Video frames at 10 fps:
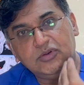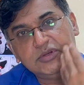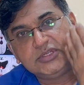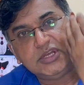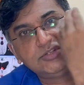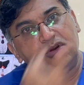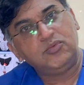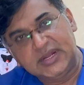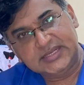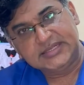just on
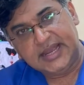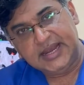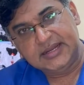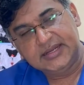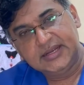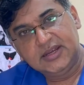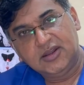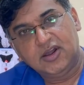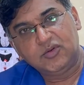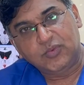one side
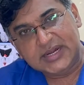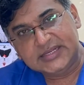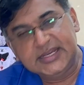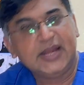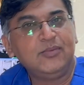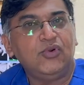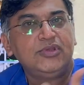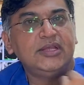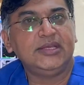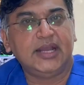or one side more
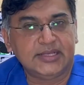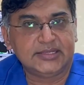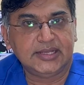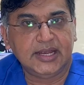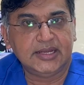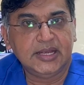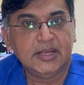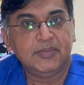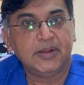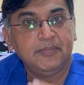than the other side,
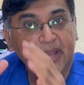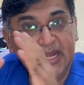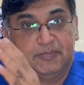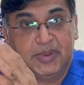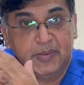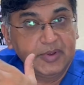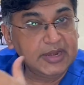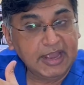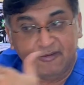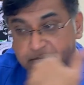but many people
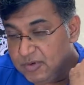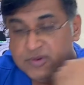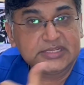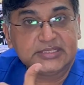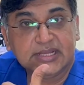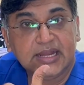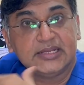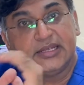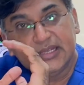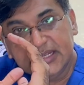have both
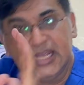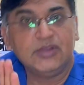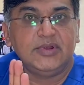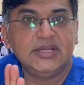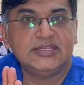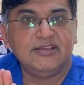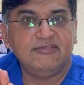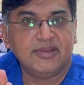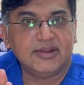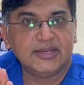sides equally
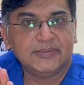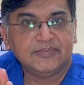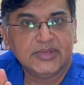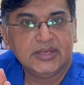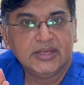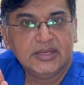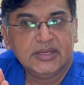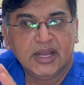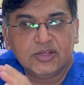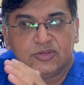severely.
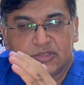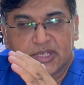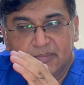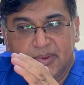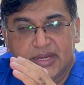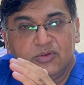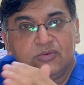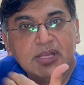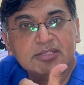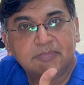And so somebody
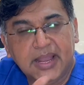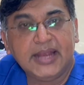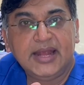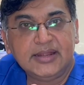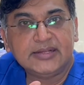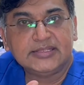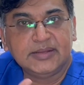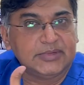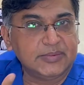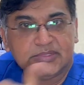who has bilateral
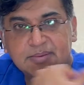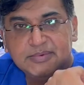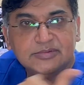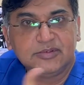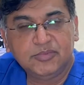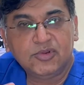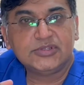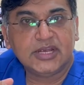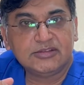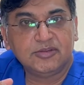symptoms in both
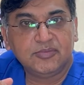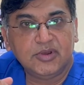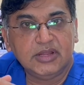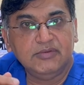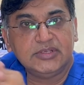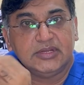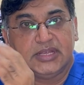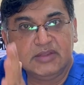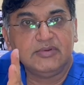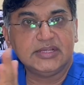sides of the body which are
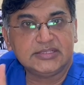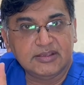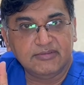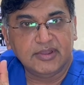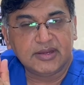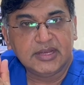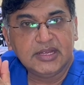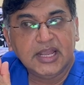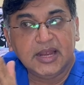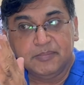equally severe,
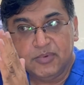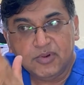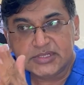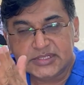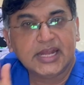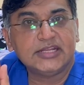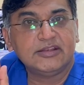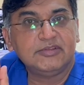and both sides of